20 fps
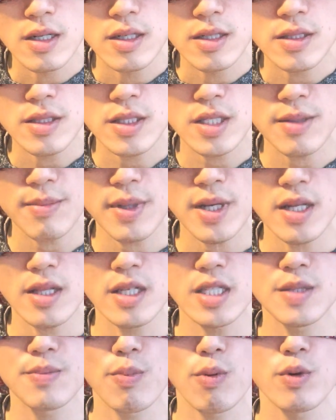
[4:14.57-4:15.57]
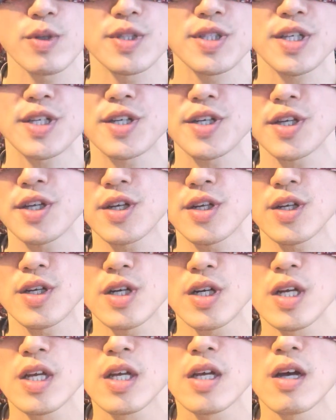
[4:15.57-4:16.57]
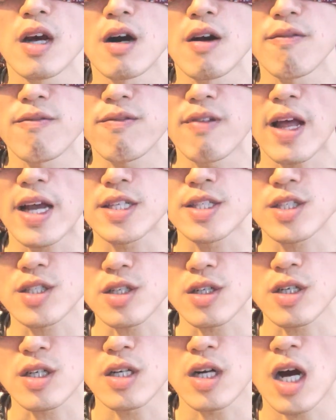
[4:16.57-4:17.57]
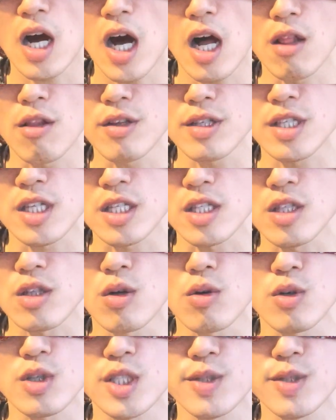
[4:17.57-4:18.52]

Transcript: tibialis posterior, flexor, hallucis longus,